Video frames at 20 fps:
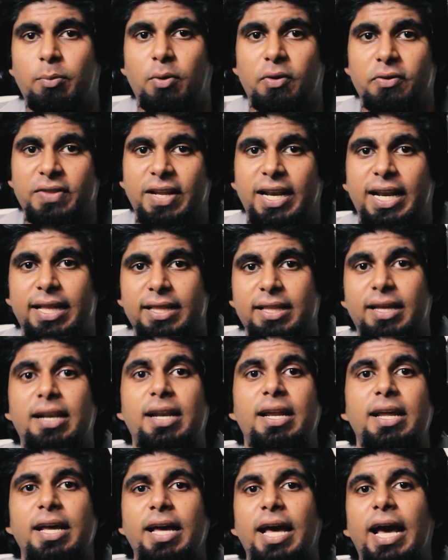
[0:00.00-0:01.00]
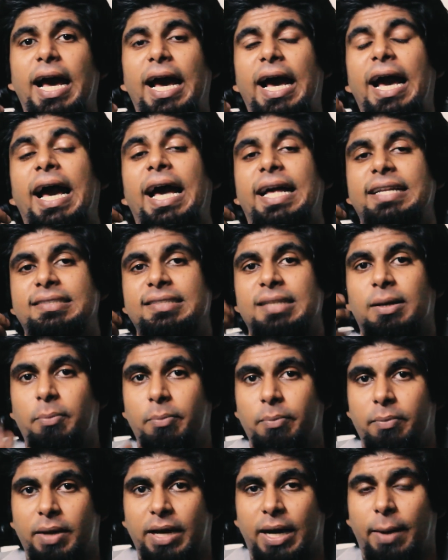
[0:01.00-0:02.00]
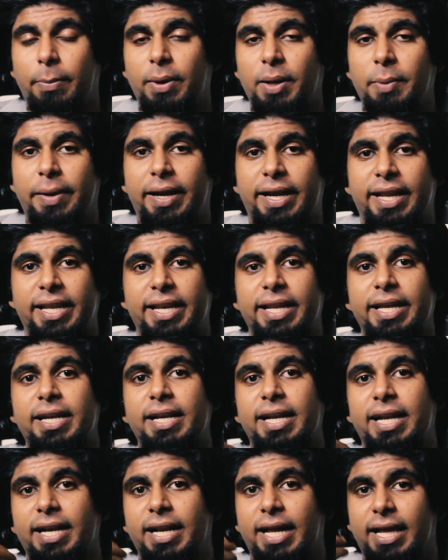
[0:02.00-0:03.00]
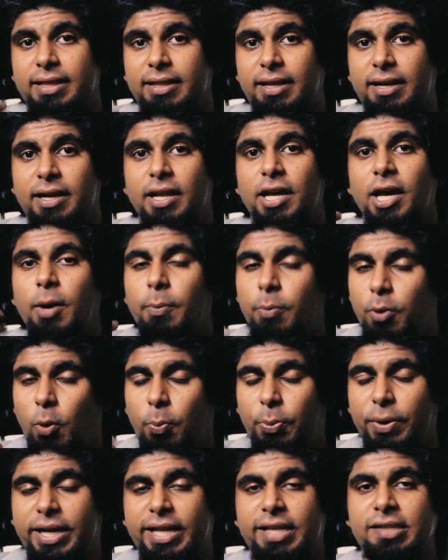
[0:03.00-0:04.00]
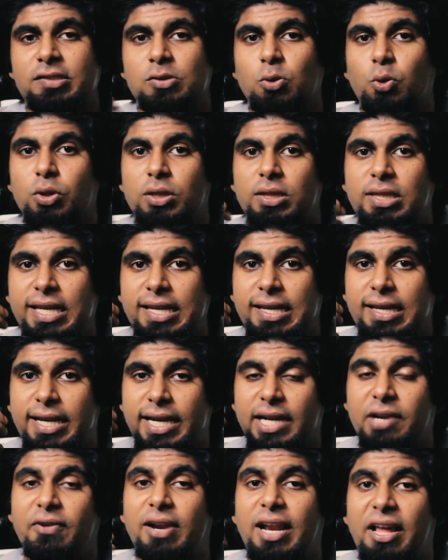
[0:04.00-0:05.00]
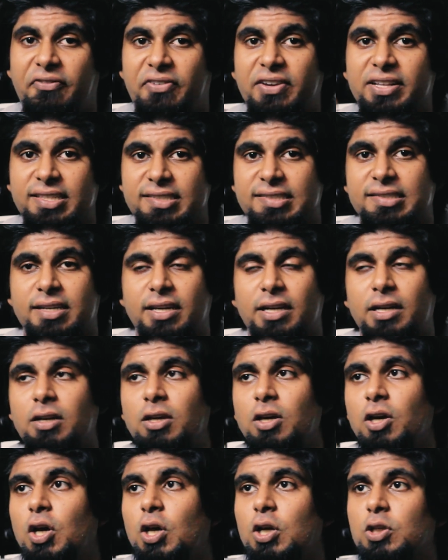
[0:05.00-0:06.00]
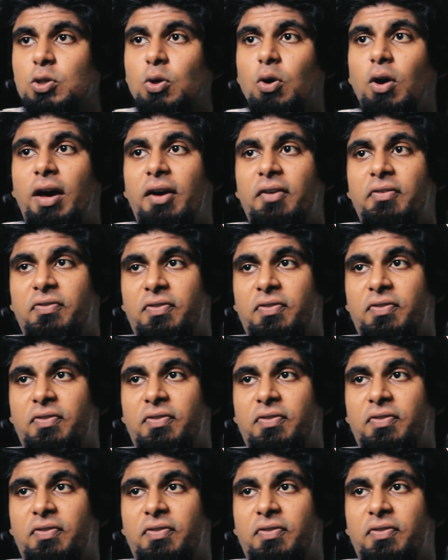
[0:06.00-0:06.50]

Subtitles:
some of the leather has some rubber material and other properties, so it will affect the skin. So